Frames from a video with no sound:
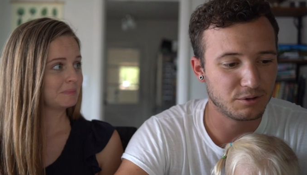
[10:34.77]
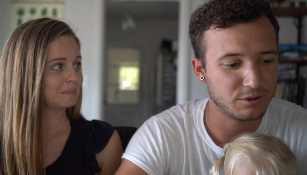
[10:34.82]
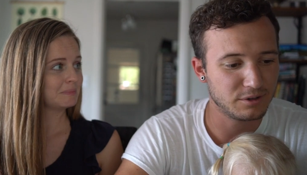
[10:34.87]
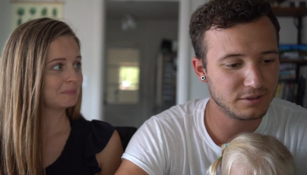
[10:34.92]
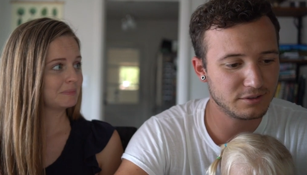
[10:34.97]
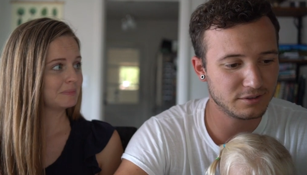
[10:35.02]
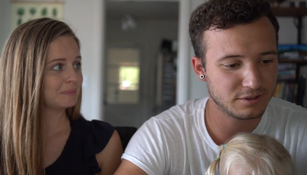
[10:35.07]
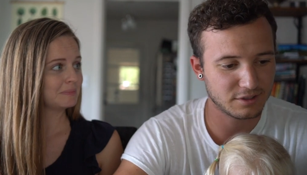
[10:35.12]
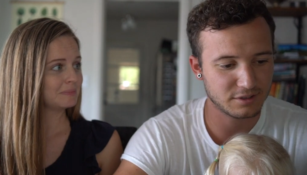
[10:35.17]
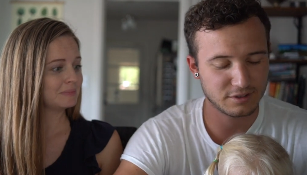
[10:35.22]
Speaker 1: Who
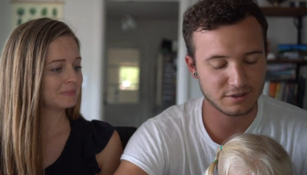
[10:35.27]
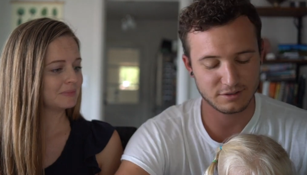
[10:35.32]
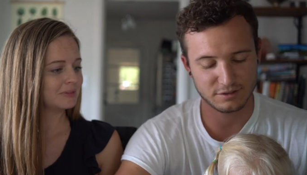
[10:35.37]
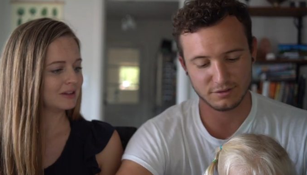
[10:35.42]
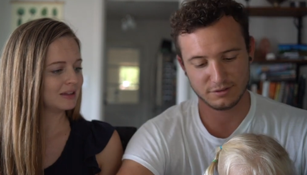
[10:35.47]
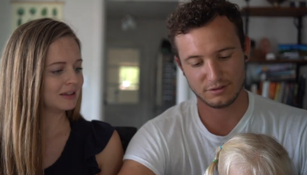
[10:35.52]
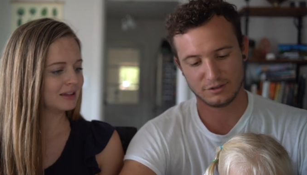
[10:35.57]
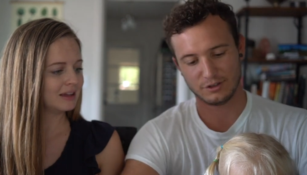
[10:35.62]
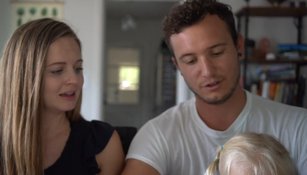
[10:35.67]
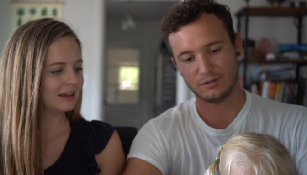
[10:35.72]
does
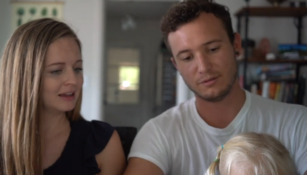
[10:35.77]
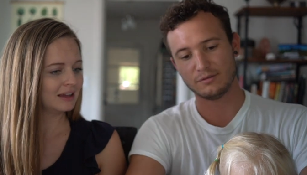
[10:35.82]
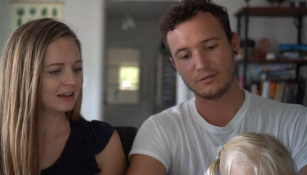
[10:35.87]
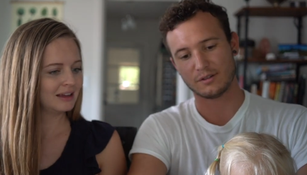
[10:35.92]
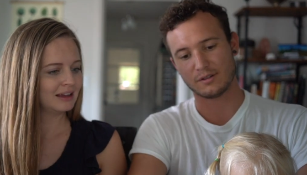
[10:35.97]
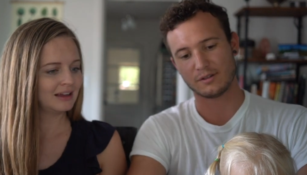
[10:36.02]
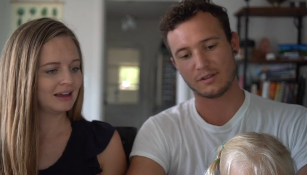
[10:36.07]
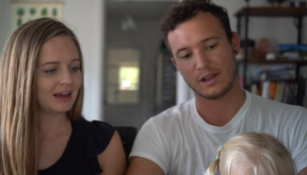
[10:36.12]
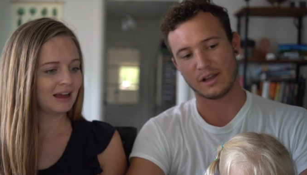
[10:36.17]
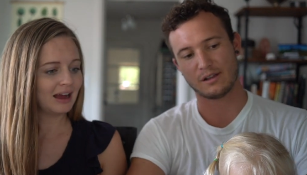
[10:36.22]
June
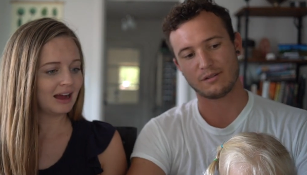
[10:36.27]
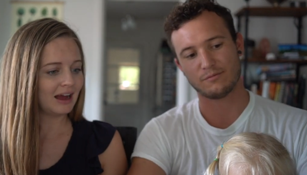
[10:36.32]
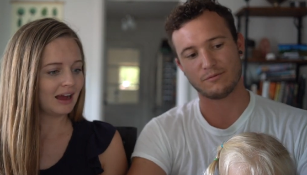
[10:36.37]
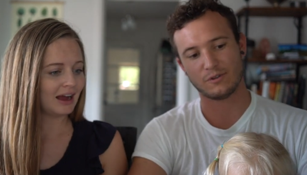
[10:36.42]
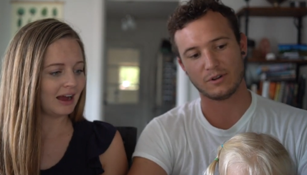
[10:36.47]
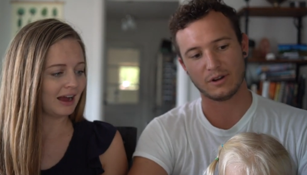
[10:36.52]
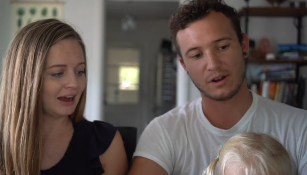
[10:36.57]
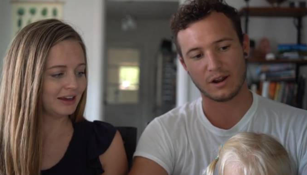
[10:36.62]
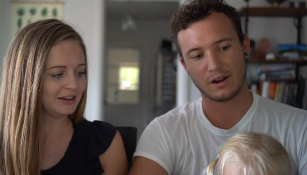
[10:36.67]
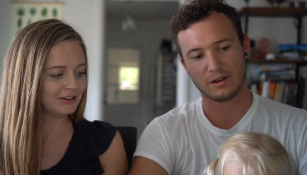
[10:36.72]
look like
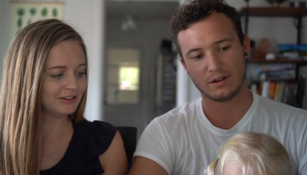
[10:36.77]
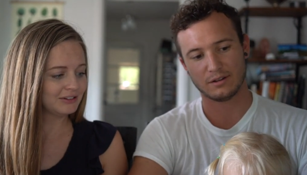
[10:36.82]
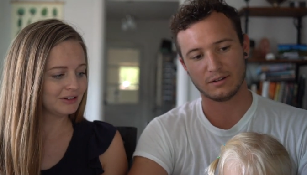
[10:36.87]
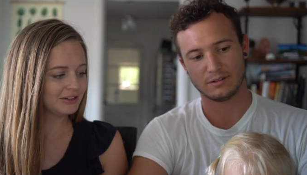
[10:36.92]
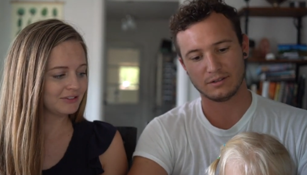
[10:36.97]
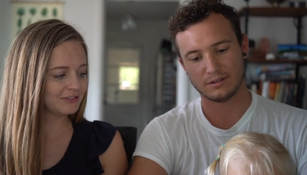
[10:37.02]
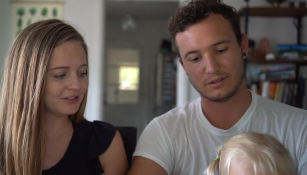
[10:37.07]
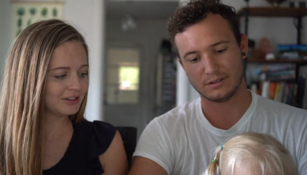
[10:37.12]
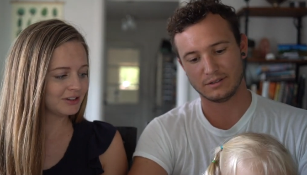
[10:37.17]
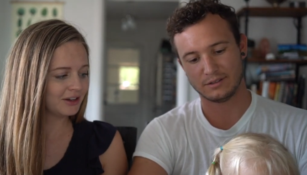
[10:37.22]
more?
Speaker 2: I
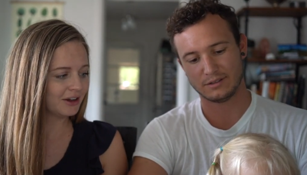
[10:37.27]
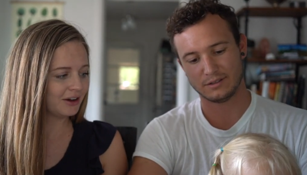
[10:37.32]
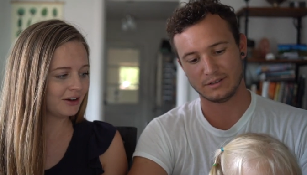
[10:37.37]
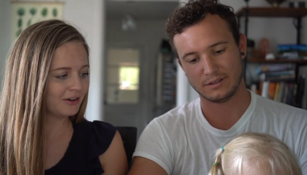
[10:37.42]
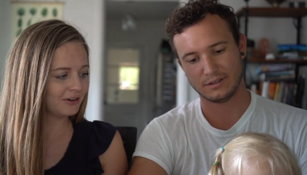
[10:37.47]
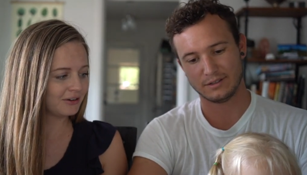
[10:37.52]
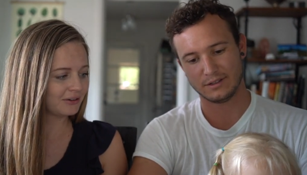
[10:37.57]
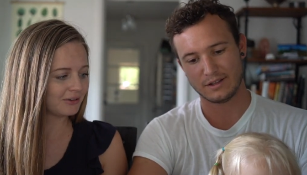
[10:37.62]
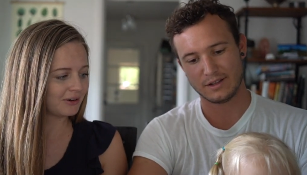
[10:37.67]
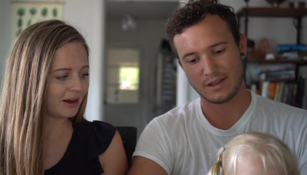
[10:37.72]
don't even
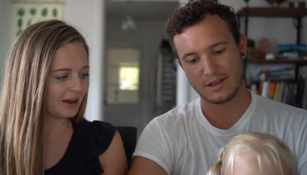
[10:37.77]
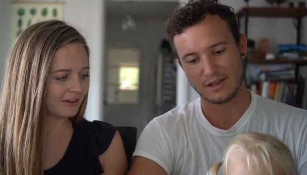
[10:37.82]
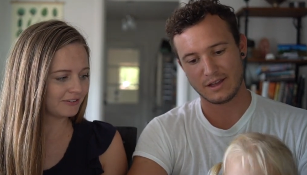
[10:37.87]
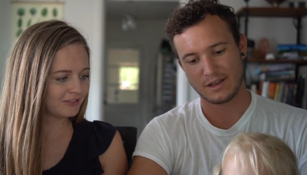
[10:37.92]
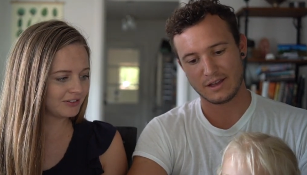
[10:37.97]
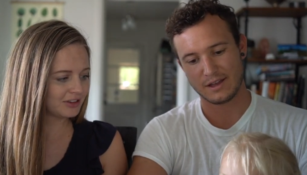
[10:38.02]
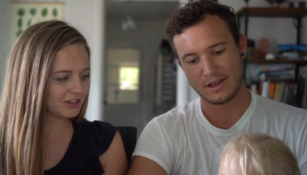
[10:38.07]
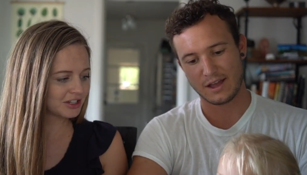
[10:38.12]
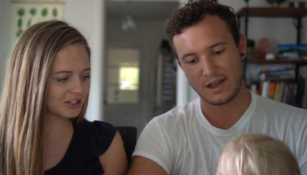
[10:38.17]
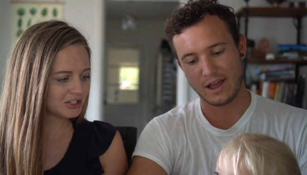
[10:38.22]
know.
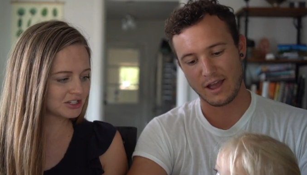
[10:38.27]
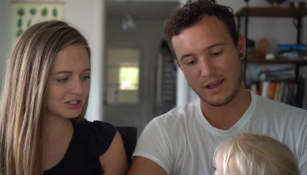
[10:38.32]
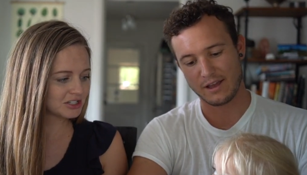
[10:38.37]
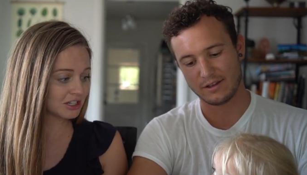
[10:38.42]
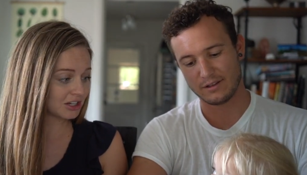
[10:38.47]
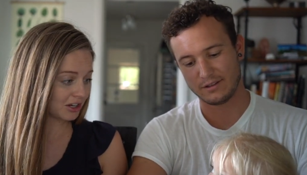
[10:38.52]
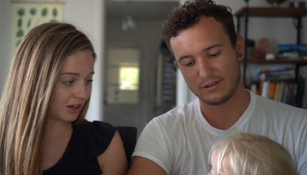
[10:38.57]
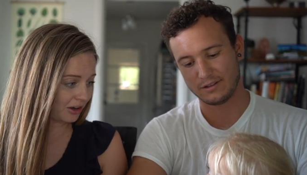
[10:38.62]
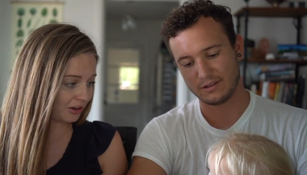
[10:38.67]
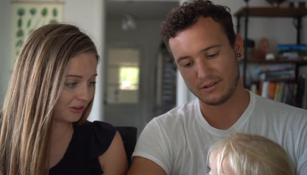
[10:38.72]
I feel like she's
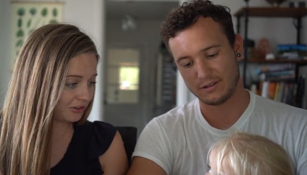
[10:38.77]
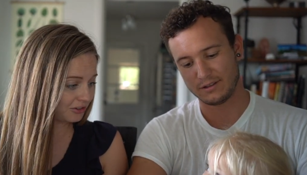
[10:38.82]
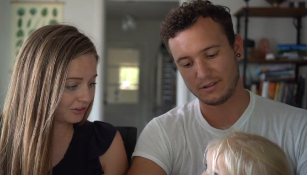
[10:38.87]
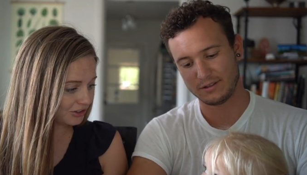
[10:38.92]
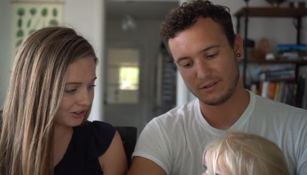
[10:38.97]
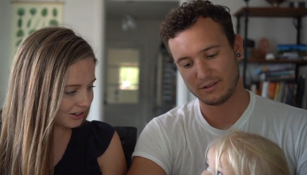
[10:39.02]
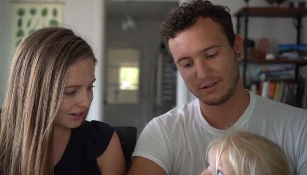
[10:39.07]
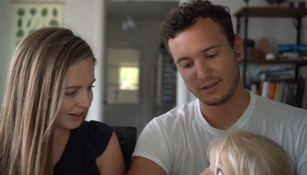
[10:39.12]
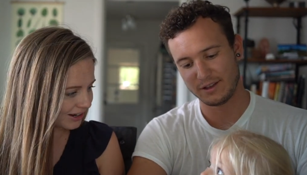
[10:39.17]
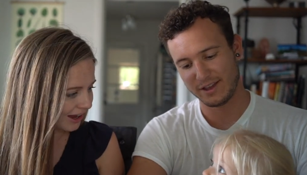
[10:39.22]
a
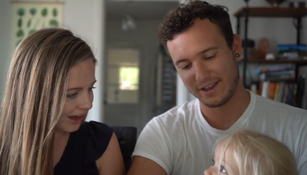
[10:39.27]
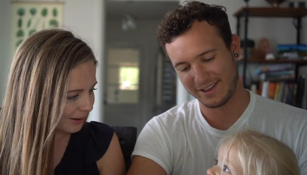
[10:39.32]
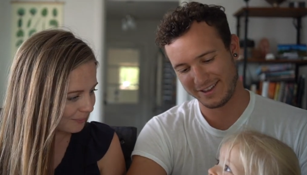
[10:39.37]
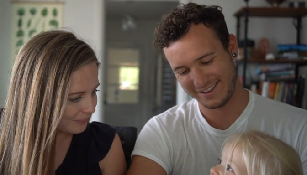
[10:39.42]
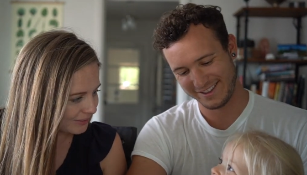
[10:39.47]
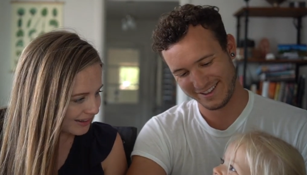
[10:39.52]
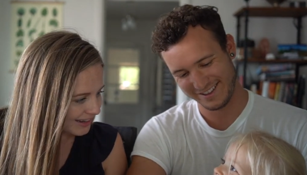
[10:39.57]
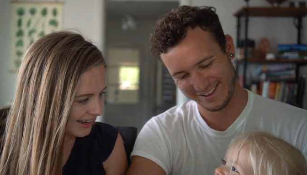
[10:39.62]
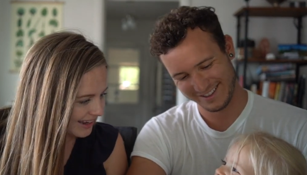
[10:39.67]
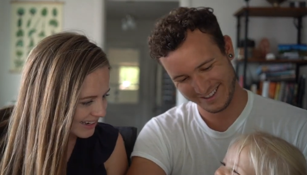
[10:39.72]
you're a
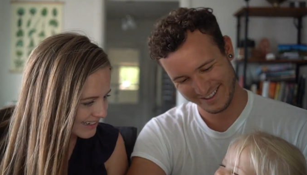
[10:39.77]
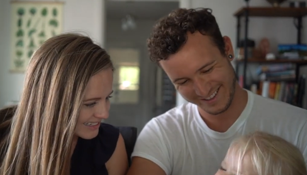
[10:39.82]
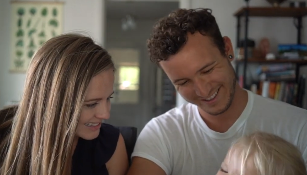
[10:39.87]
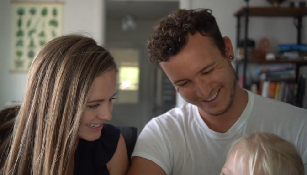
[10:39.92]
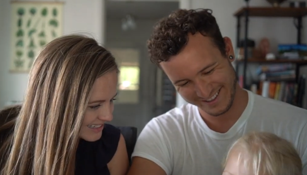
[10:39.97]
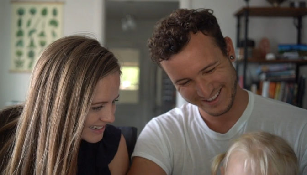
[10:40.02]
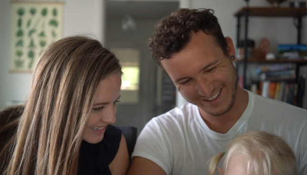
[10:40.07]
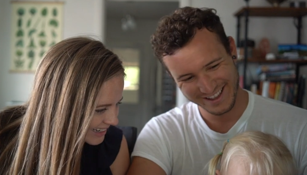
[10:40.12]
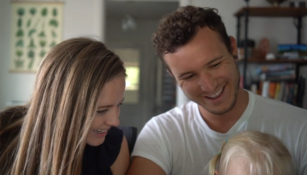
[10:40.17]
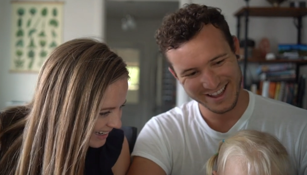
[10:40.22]

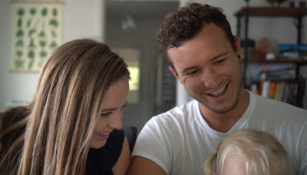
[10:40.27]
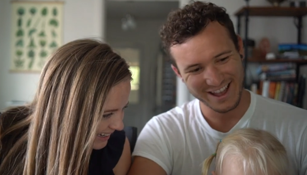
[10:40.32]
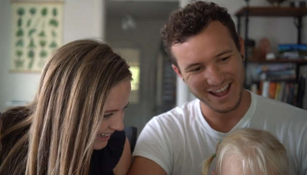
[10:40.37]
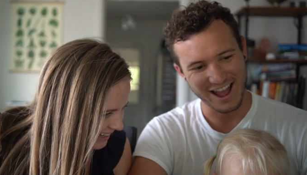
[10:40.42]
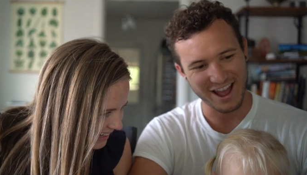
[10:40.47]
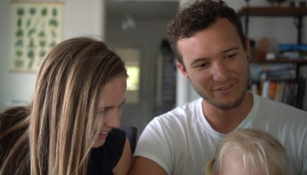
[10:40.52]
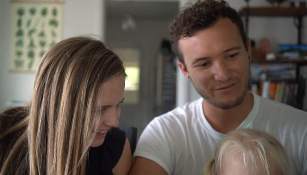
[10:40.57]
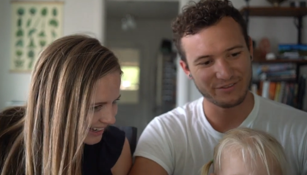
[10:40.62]
combination. yeah.